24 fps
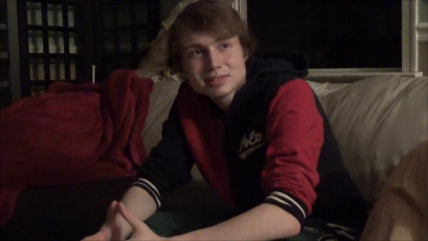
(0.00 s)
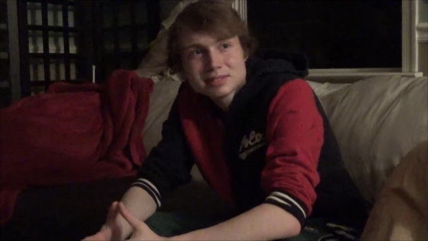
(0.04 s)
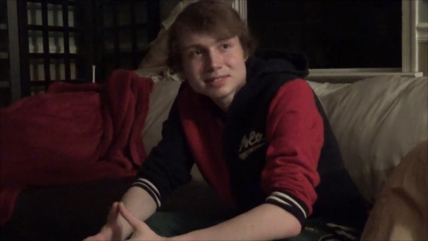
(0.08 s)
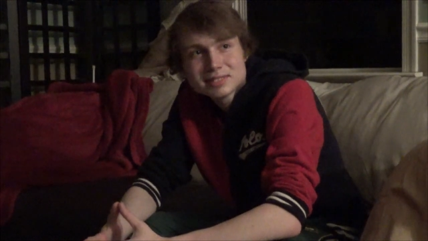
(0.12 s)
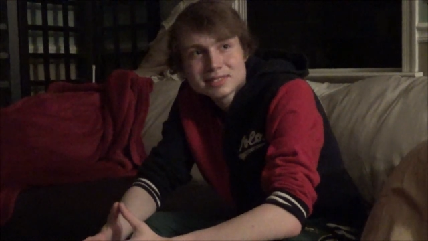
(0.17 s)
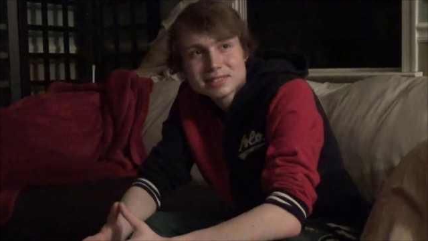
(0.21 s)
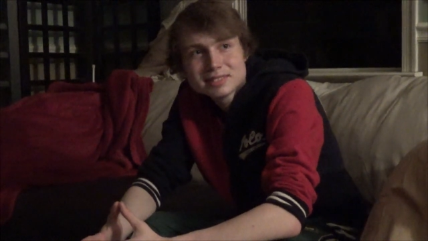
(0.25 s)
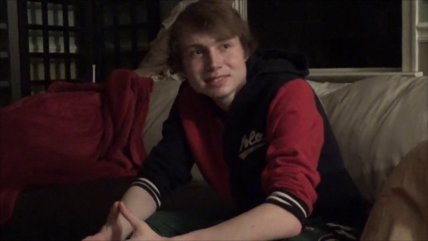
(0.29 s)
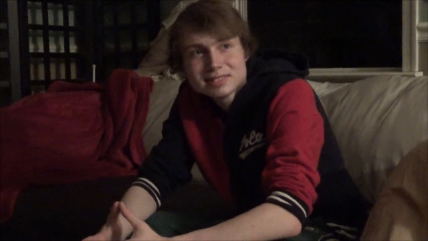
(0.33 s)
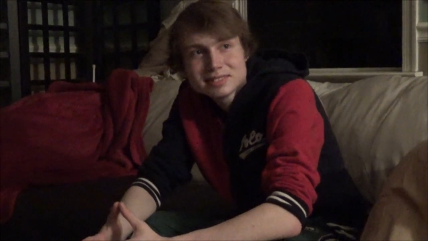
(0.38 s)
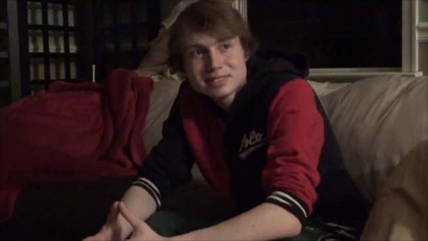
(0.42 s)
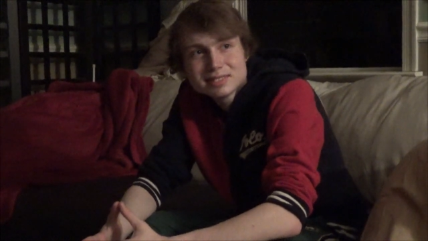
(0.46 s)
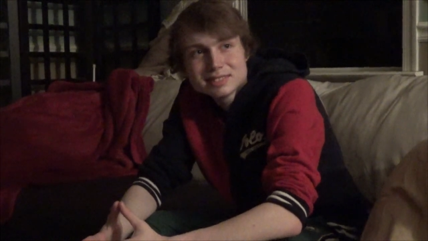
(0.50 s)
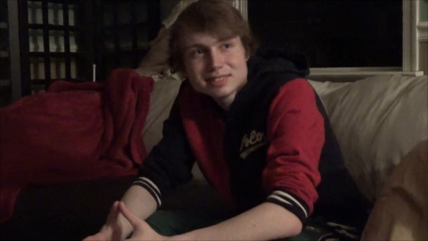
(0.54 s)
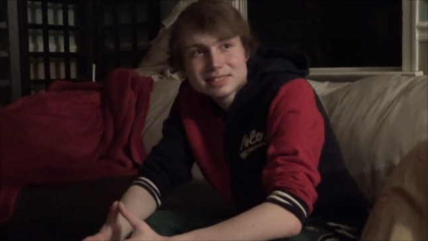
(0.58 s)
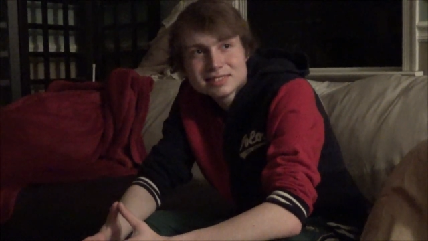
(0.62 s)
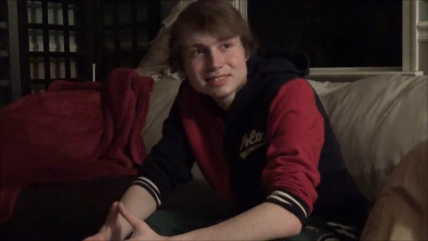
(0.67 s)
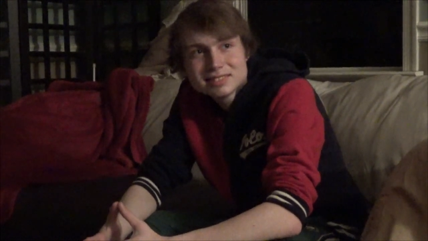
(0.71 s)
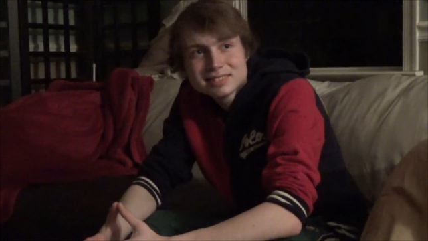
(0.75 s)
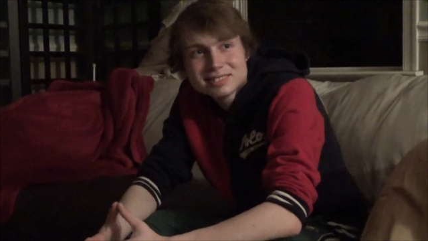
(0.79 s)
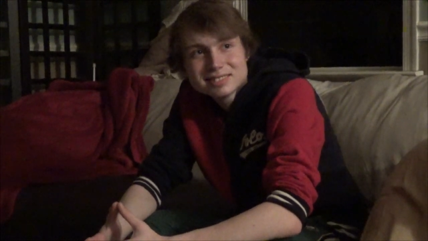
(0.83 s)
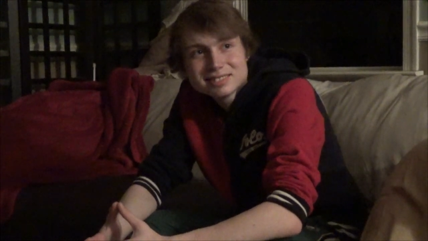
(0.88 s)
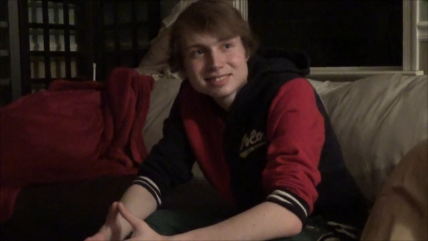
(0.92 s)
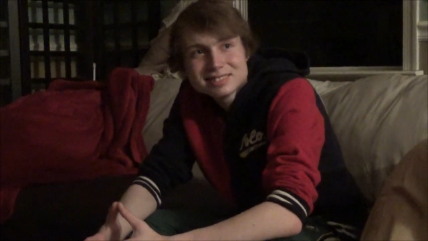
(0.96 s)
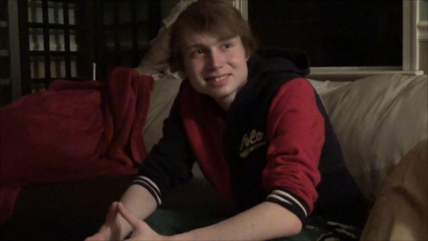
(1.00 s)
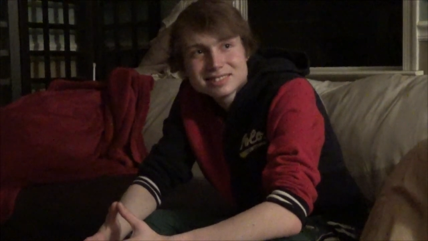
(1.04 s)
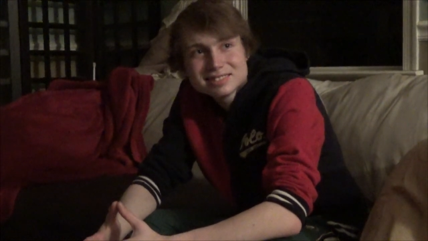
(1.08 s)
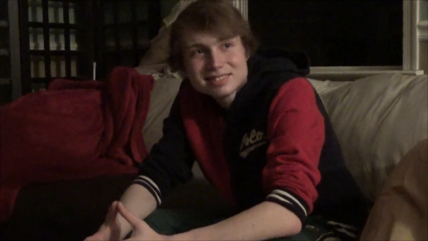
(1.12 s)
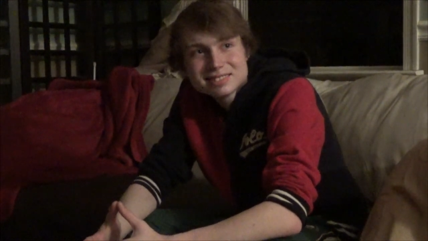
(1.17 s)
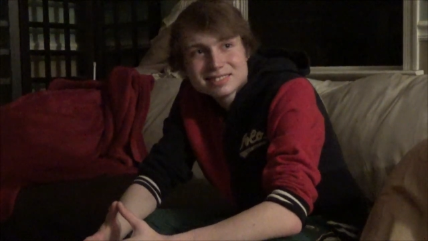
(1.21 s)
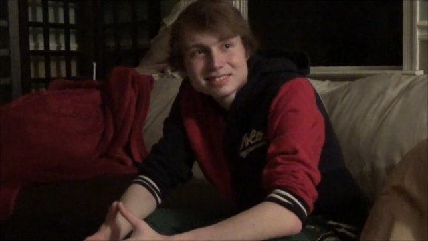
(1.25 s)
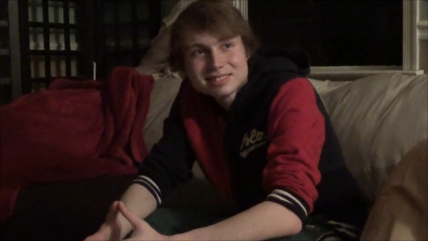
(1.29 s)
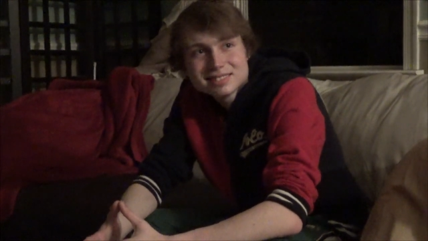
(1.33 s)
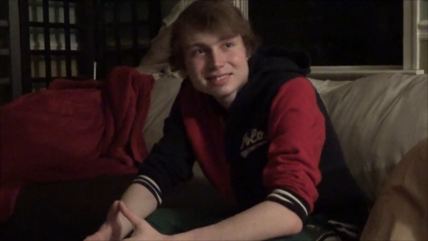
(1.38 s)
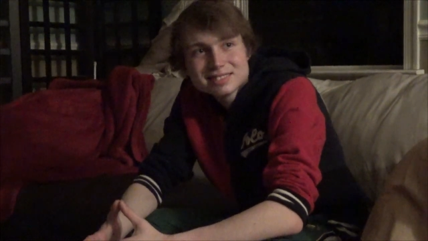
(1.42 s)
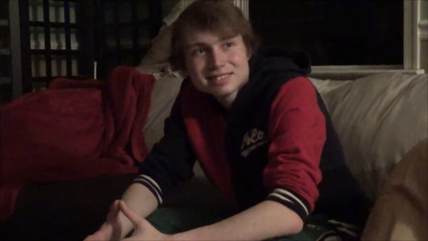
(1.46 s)

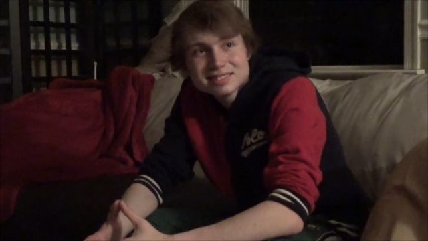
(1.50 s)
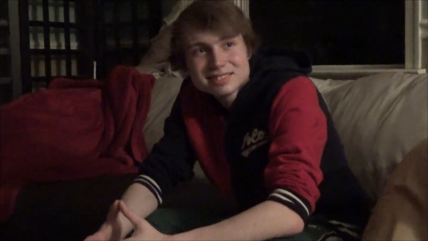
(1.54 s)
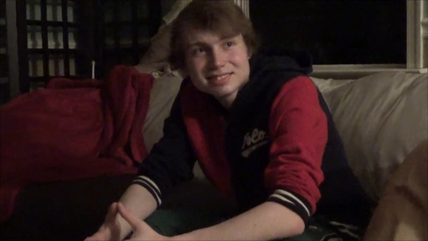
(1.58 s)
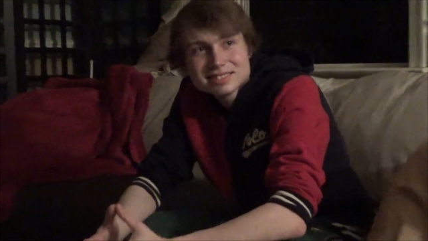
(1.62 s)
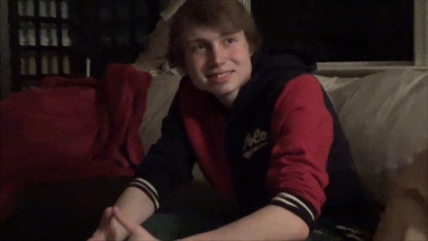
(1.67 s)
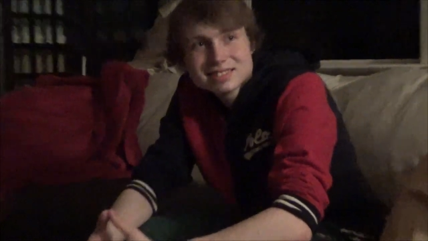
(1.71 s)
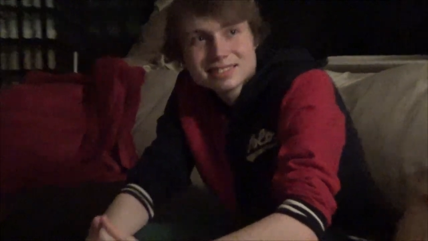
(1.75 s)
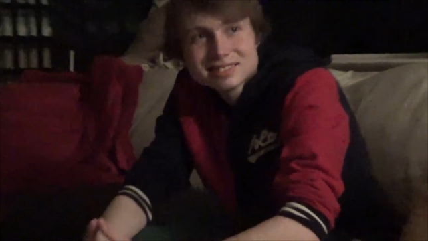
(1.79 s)
Nobody speaks.